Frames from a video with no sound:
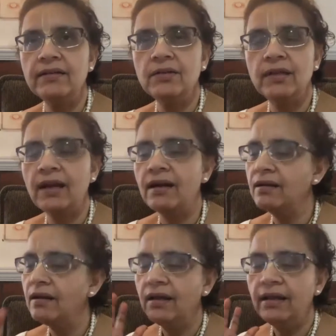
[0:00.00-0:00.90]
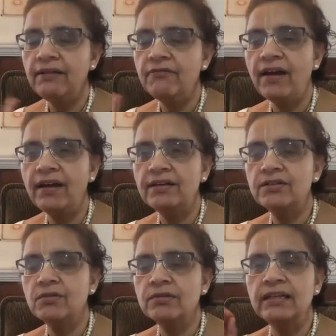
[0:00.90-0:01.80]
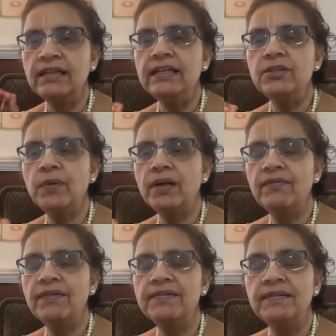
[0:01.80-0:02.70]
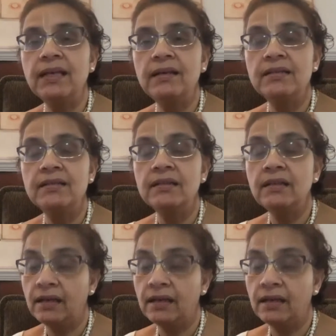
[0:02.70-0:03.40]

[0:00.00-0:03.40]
So there are infinite souls and each one of them then is